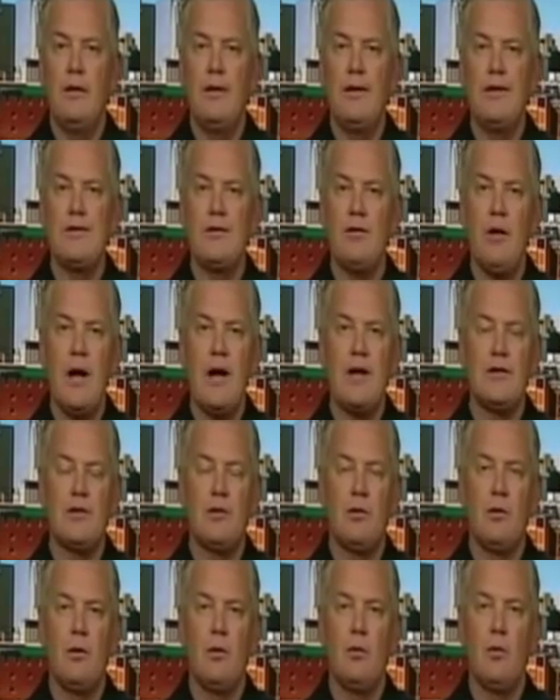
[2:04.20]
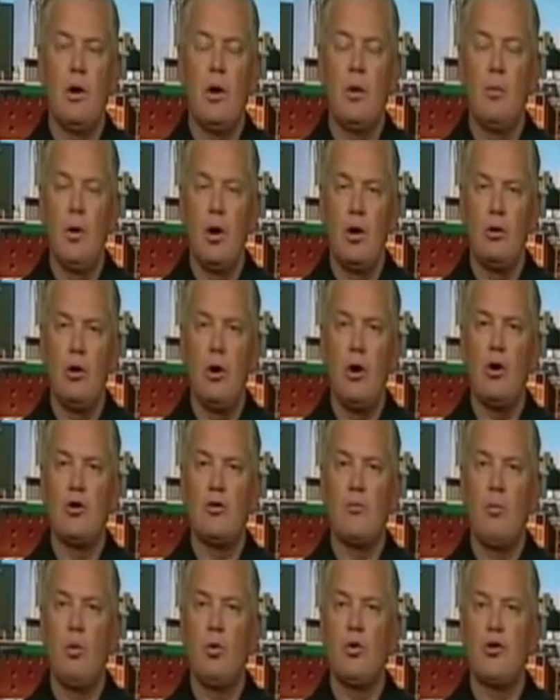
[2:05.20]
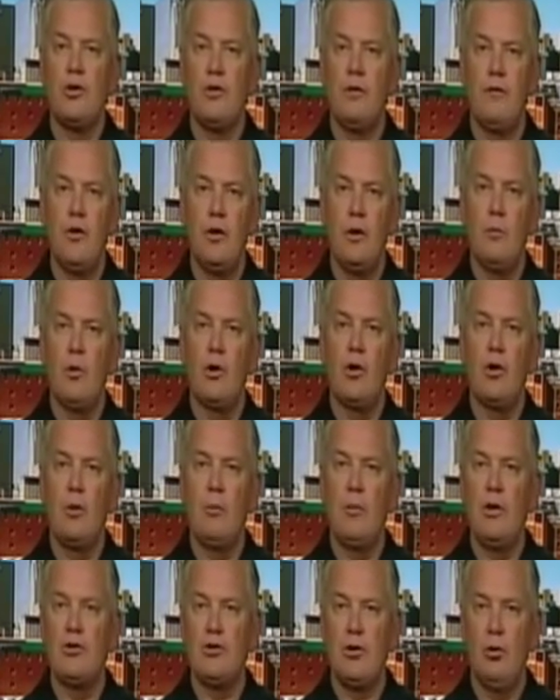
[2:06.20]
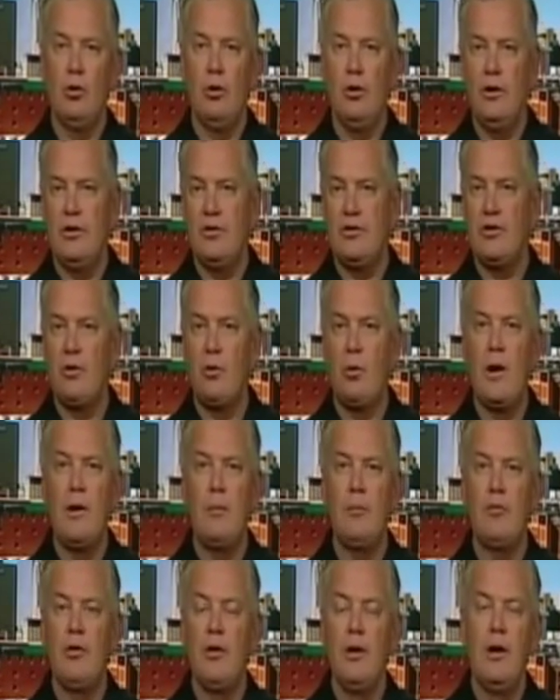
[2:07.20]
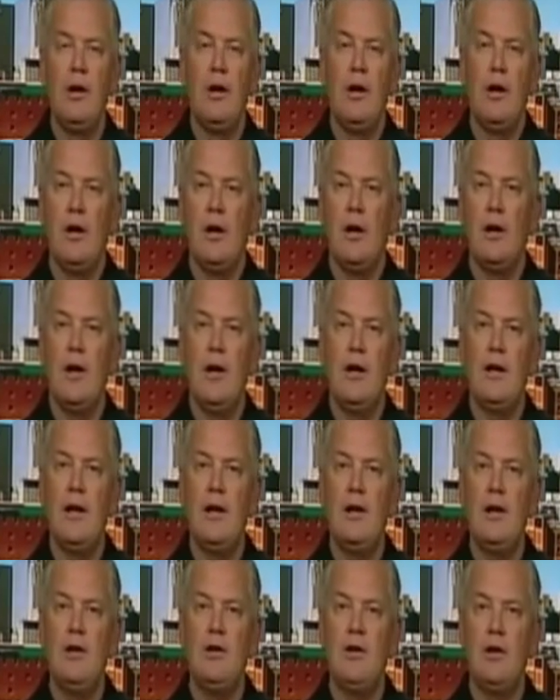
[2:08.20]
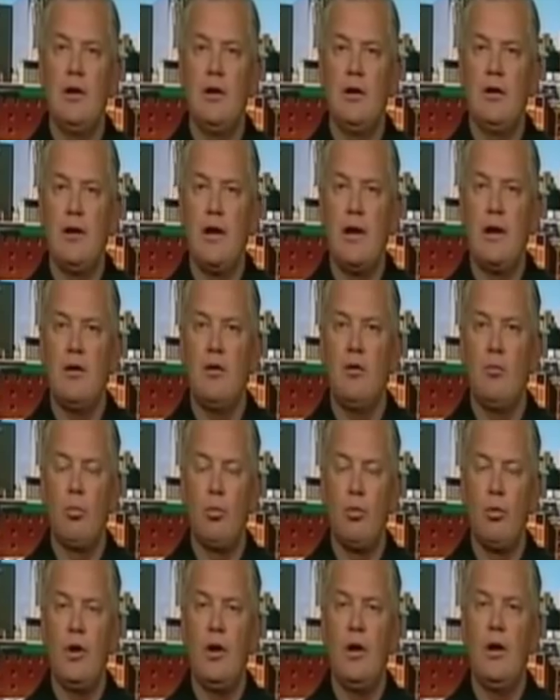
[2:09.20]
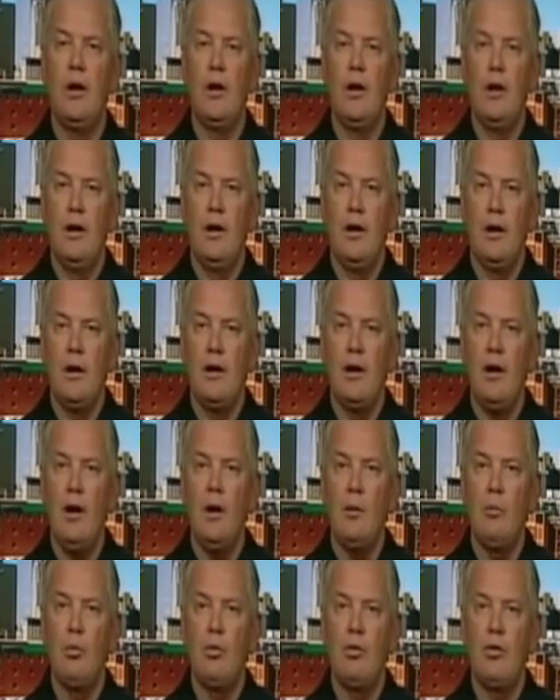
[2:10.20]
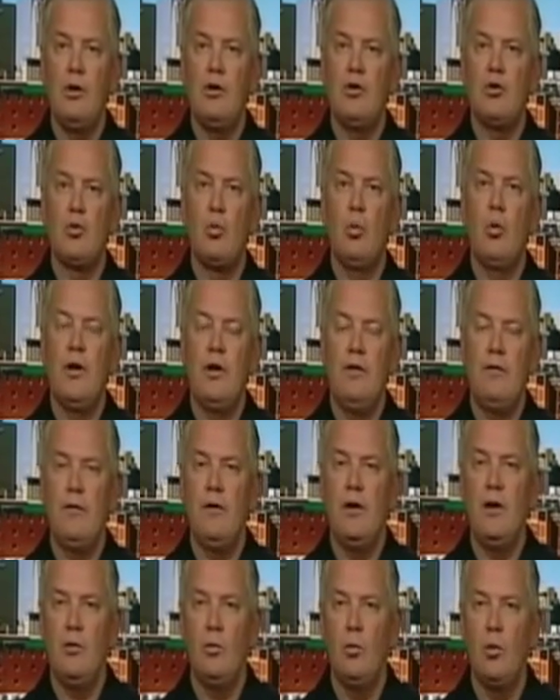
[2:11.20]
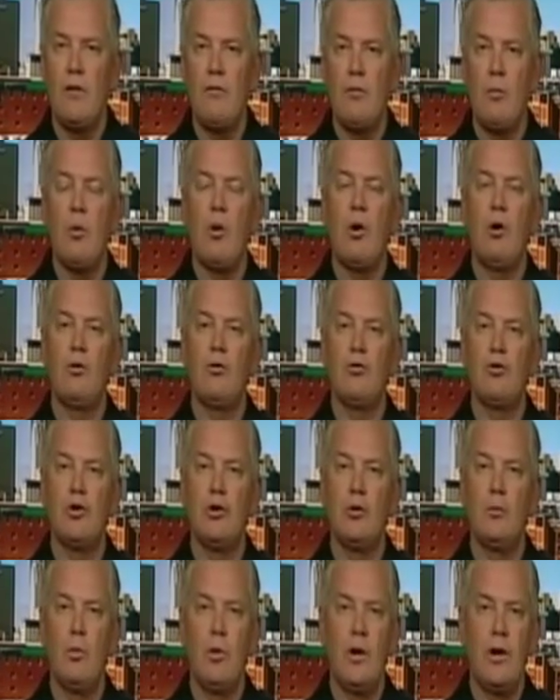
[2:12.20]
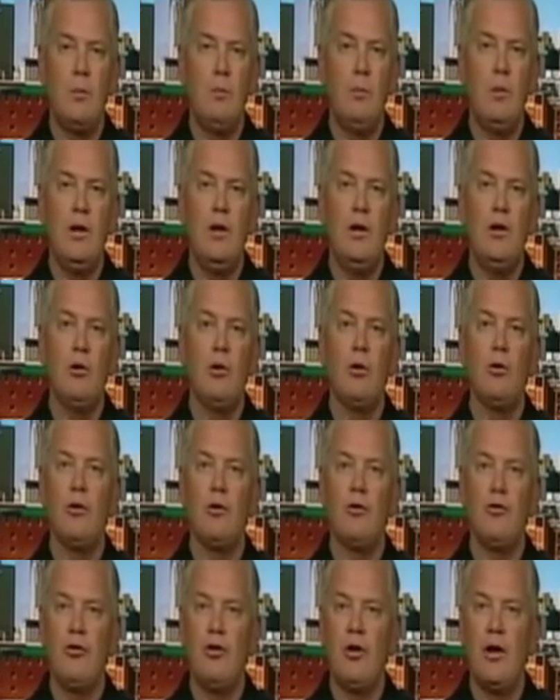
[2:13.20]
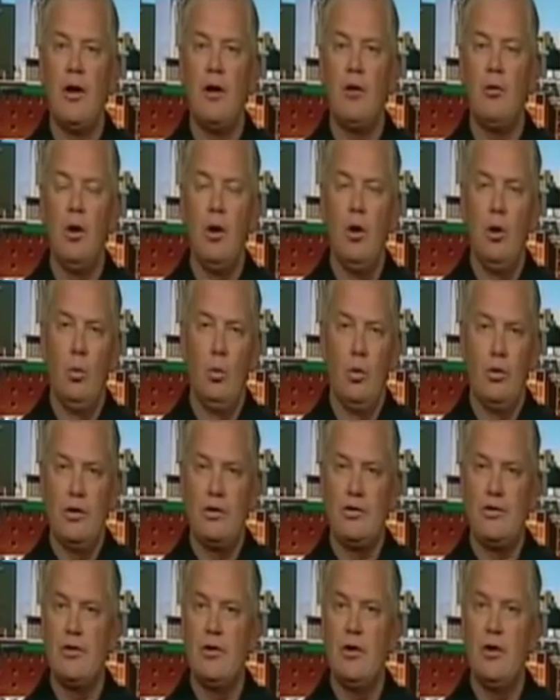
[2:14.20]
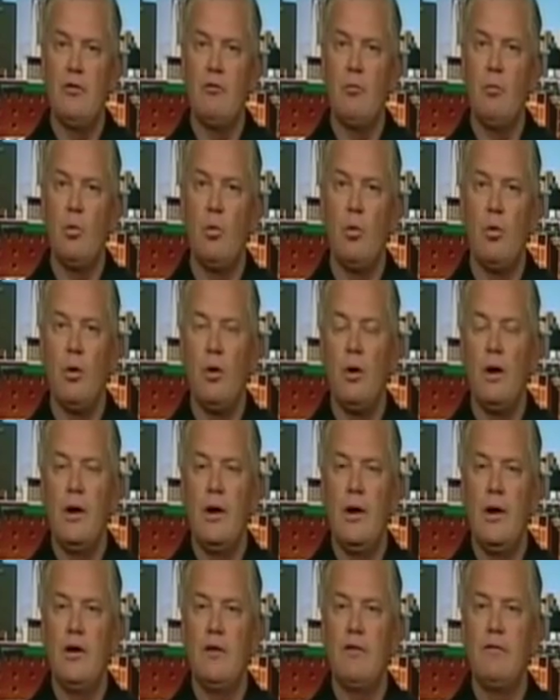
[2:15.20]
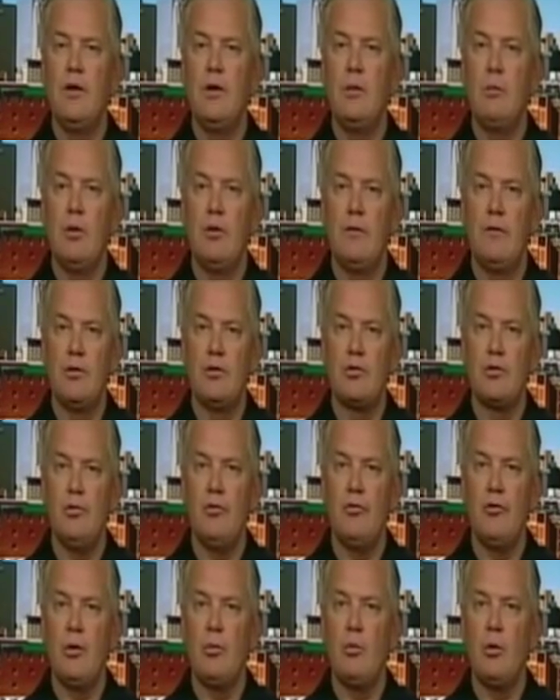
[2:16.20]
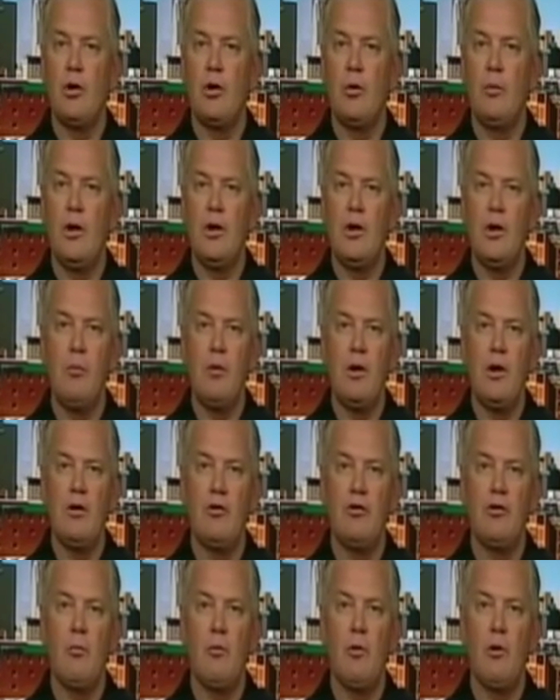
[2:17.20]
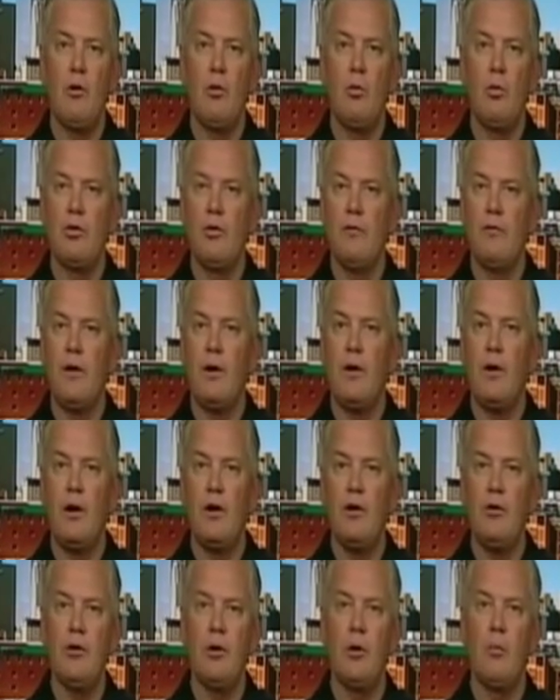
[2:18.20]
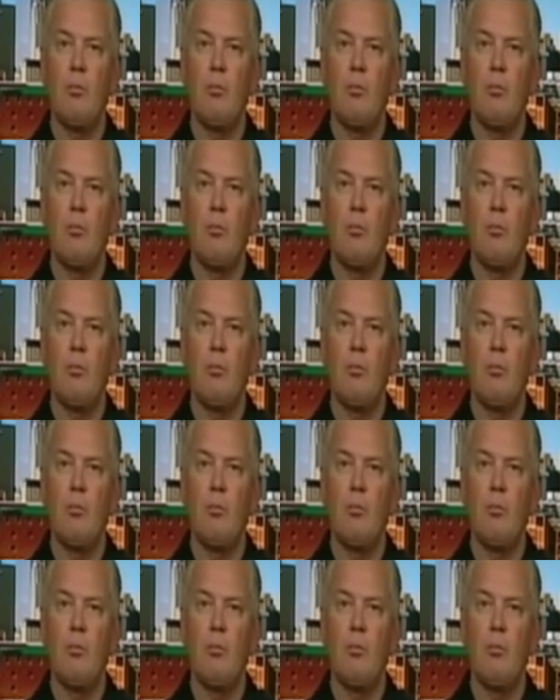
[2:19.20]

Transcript: these lots are, a large portion of them are going to be totally scraped, and they need to get that debris up within 20 feet, and we have a partnership. We had a meeting earlier today with the City of Moore and the FEMA officials, and we're going to be coming out tomorrow with a very clear